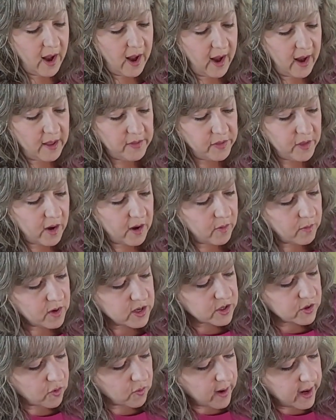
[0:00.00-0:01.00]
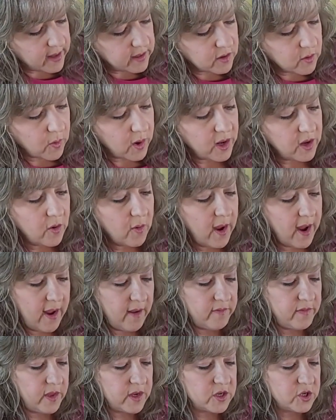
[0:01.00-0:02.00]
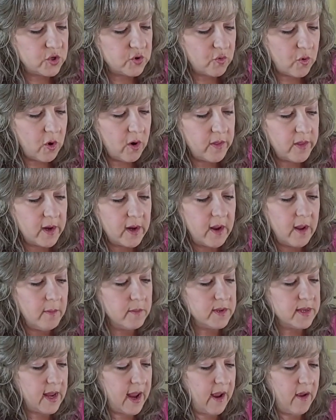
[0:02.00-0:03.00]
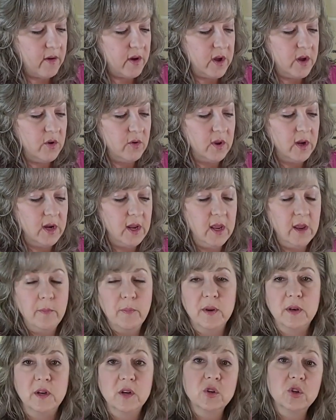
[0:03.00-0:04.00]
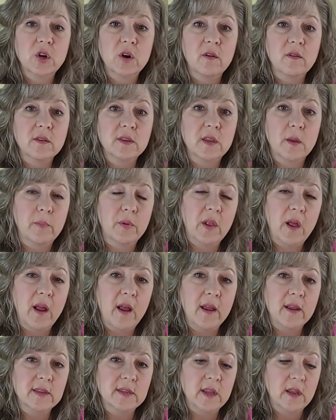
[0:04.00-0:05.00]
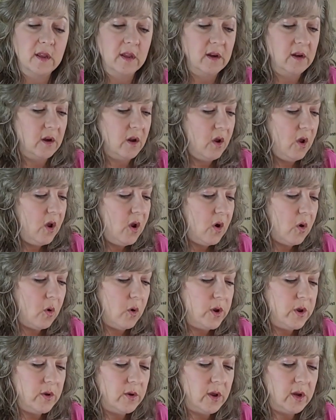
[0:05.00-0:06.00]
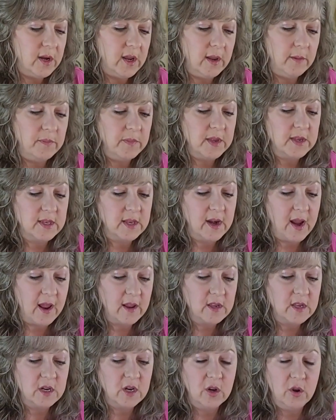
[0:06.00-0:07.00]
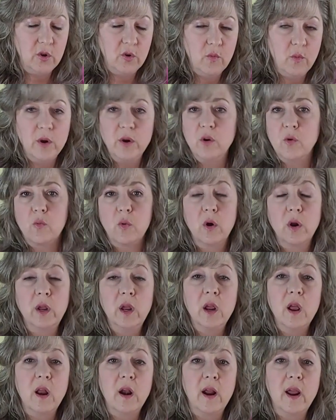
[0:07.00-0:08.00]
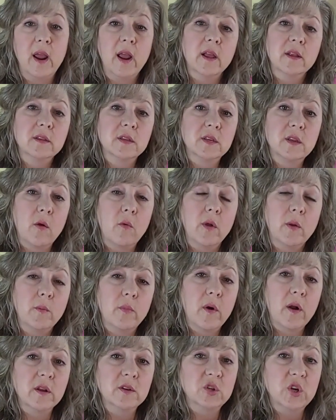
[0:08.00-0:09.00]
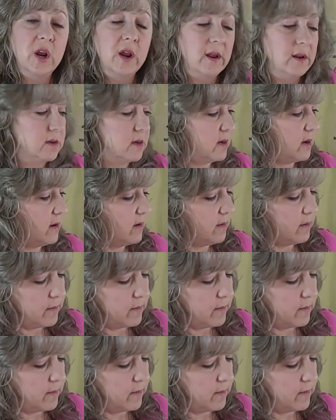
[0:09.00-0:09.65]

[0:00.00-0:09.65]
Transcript: I thought it was great the way you have this drawer that comes out and you could keep additional supplies in, or you could keep this next to you when you're working on a hand sewing project.